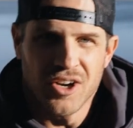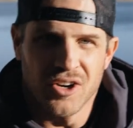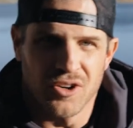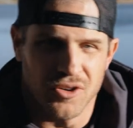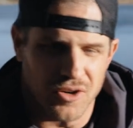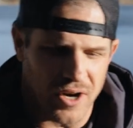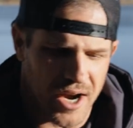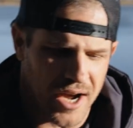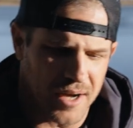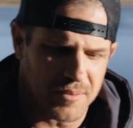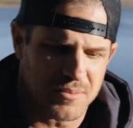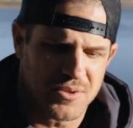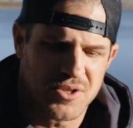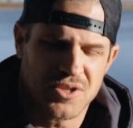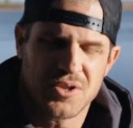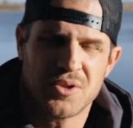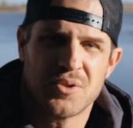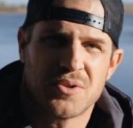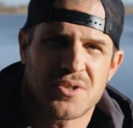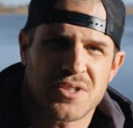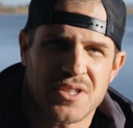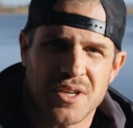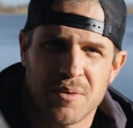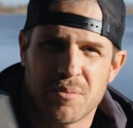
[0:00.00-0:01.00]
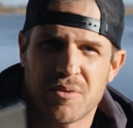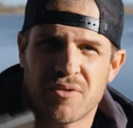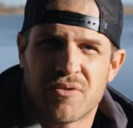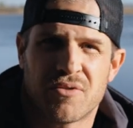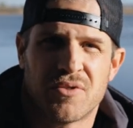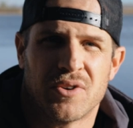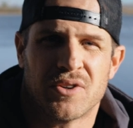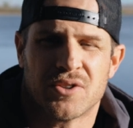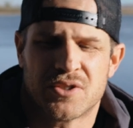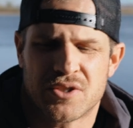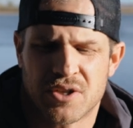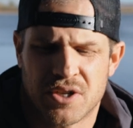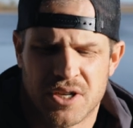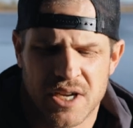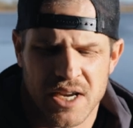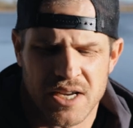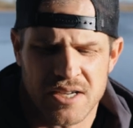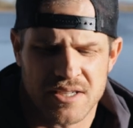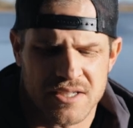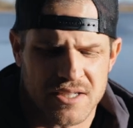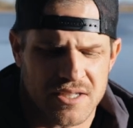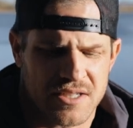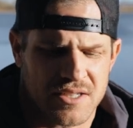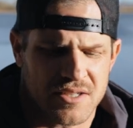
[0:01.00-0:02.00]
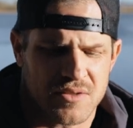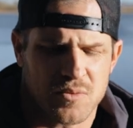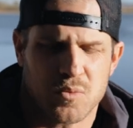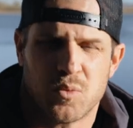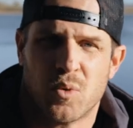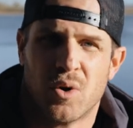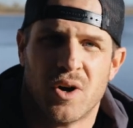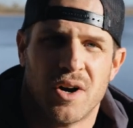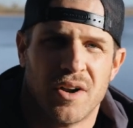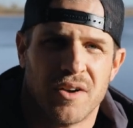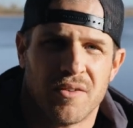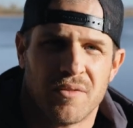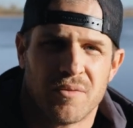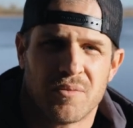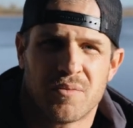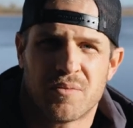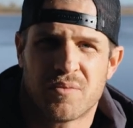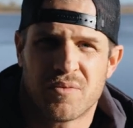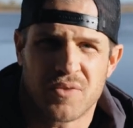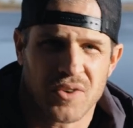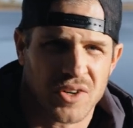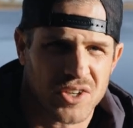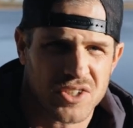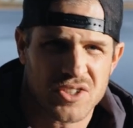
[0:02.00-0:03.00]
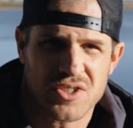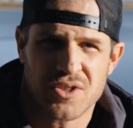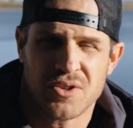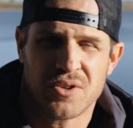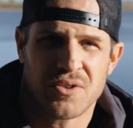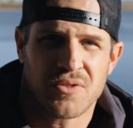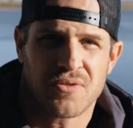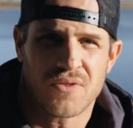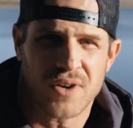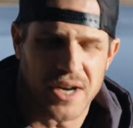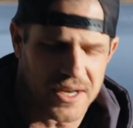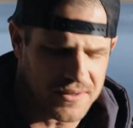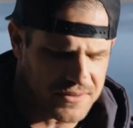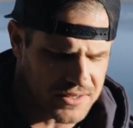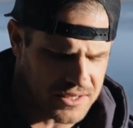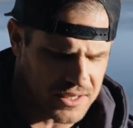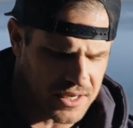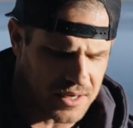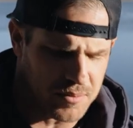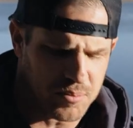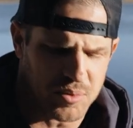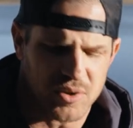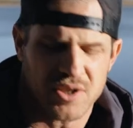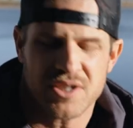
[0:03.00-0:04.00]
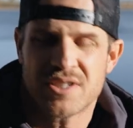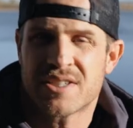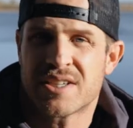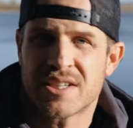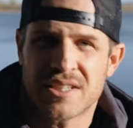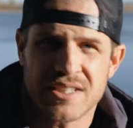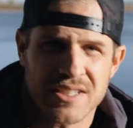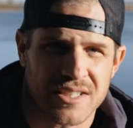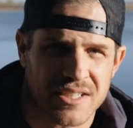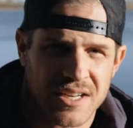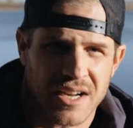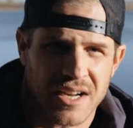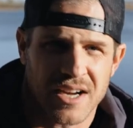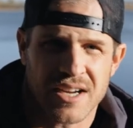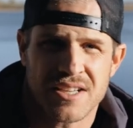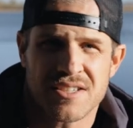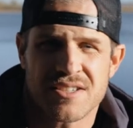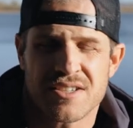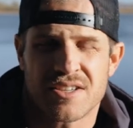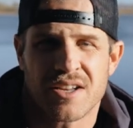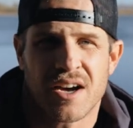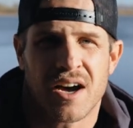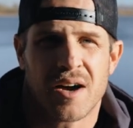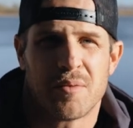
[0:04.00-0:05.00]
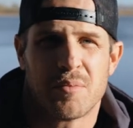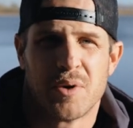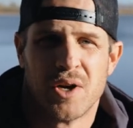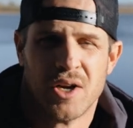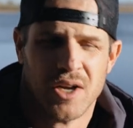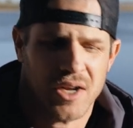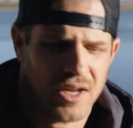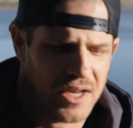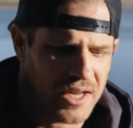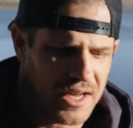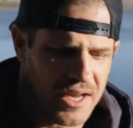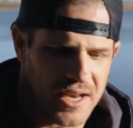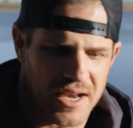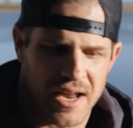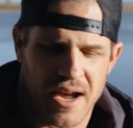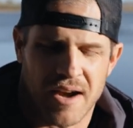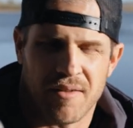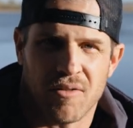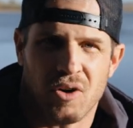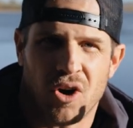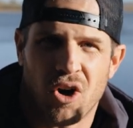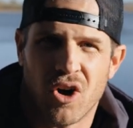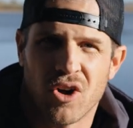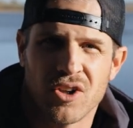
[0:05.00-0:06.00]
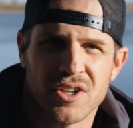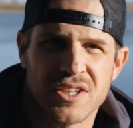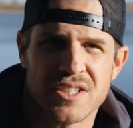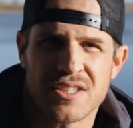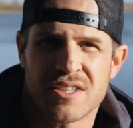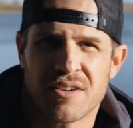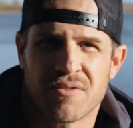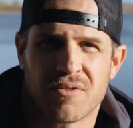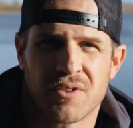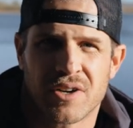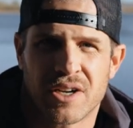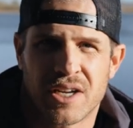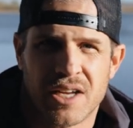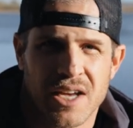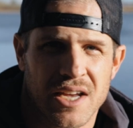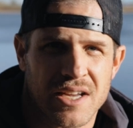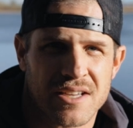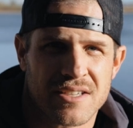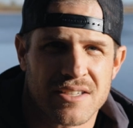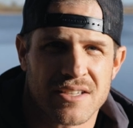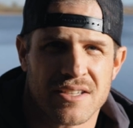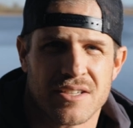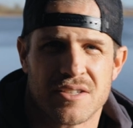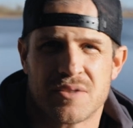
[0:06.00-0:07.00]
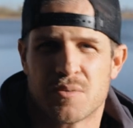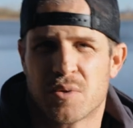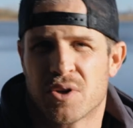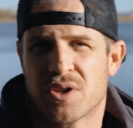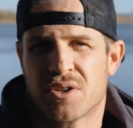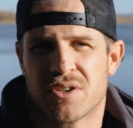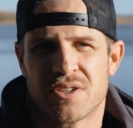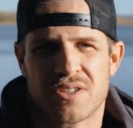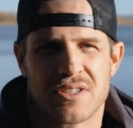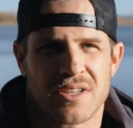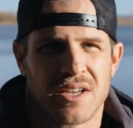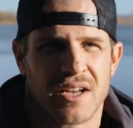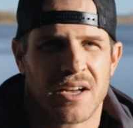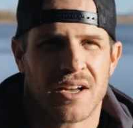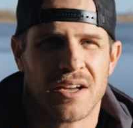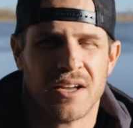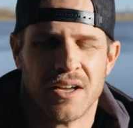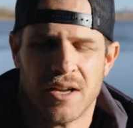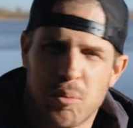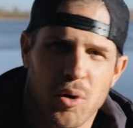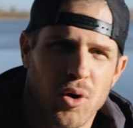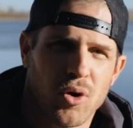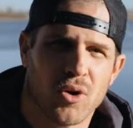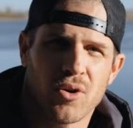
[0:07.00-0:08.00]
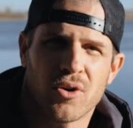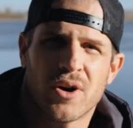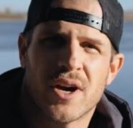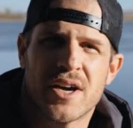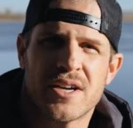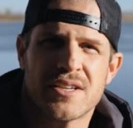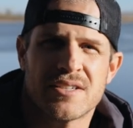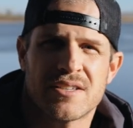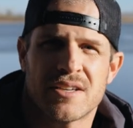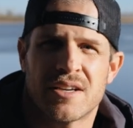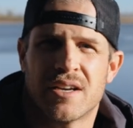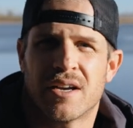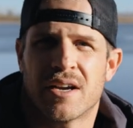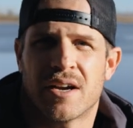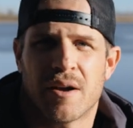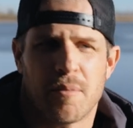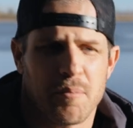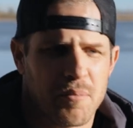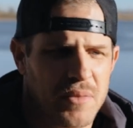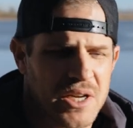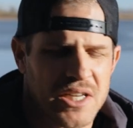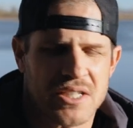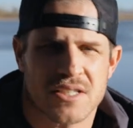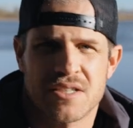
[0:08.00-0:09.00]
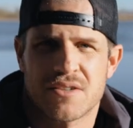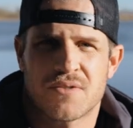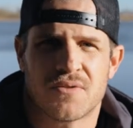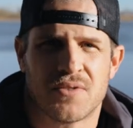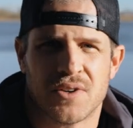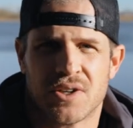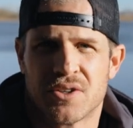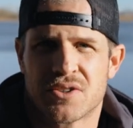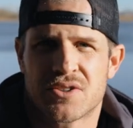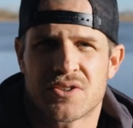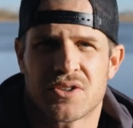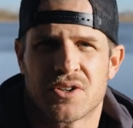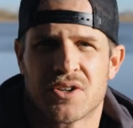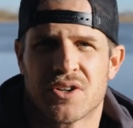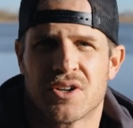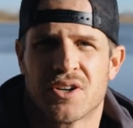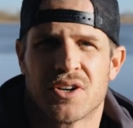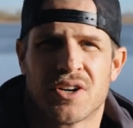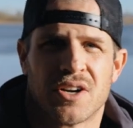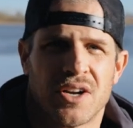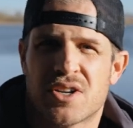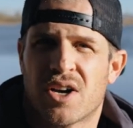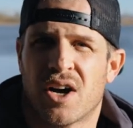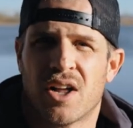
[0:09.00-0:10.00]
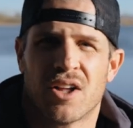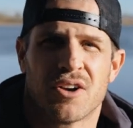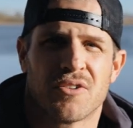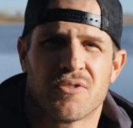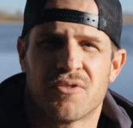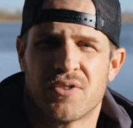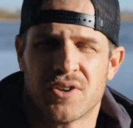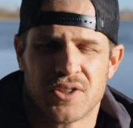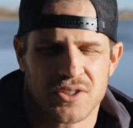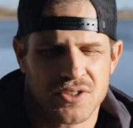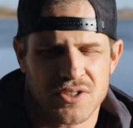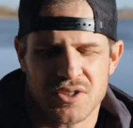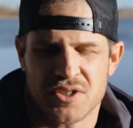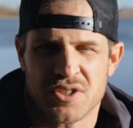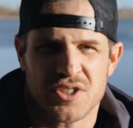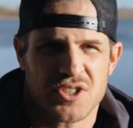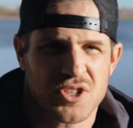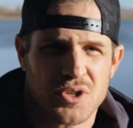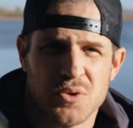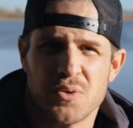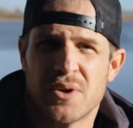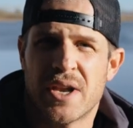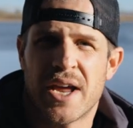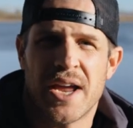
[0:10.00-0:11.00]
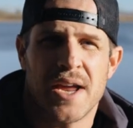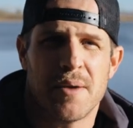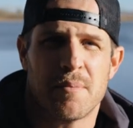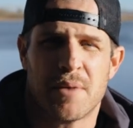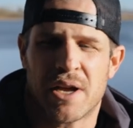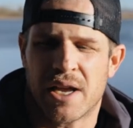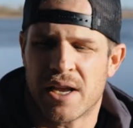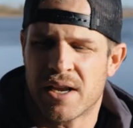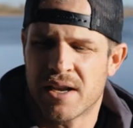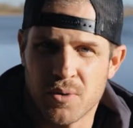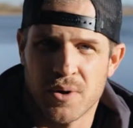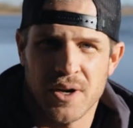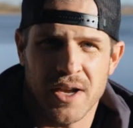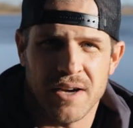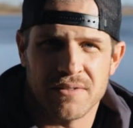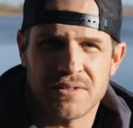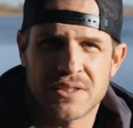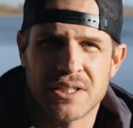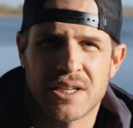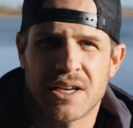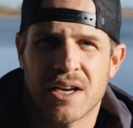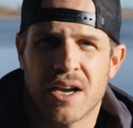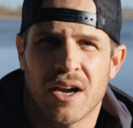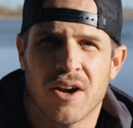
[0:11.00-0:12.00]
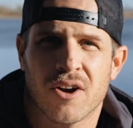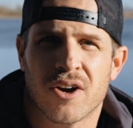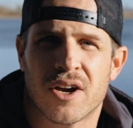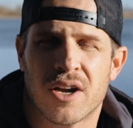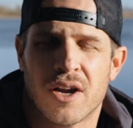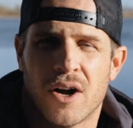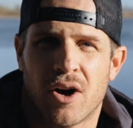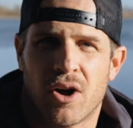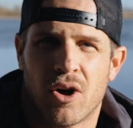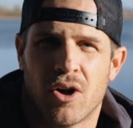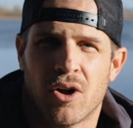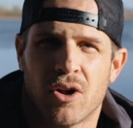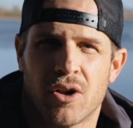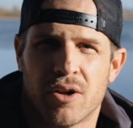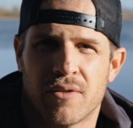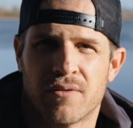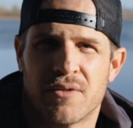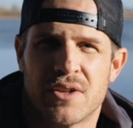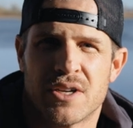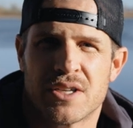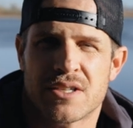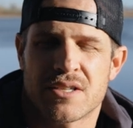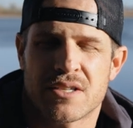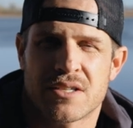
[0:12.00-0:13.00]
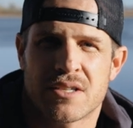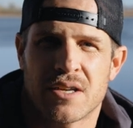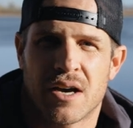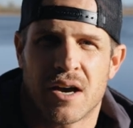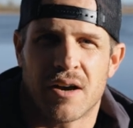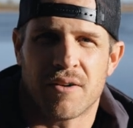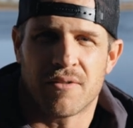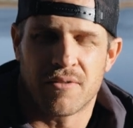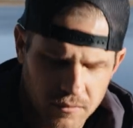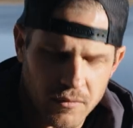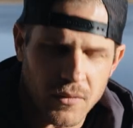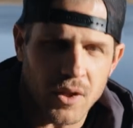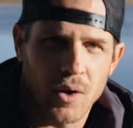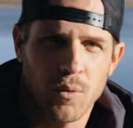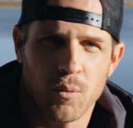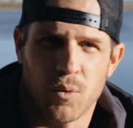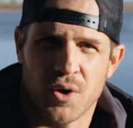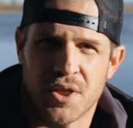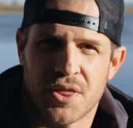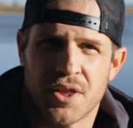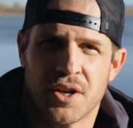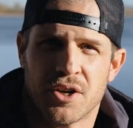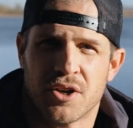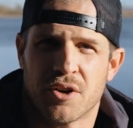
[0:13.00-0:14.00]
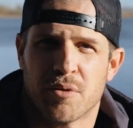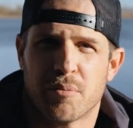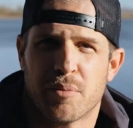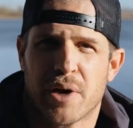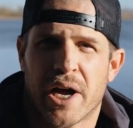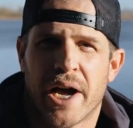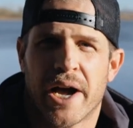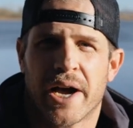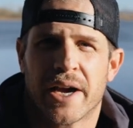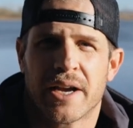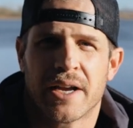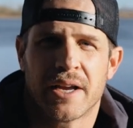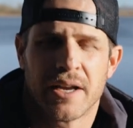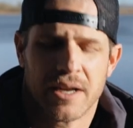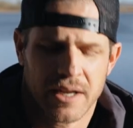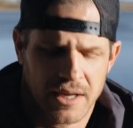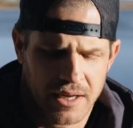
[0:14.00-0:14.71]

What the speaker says: grab 2 separate filter cases, one for a 2 to 5 stop or a 6 to 9 stop, and have all these different cases, whether it's a polarizing, a mist filter, color filters, you name it. You would have to carry all of this stuff within your bag. Not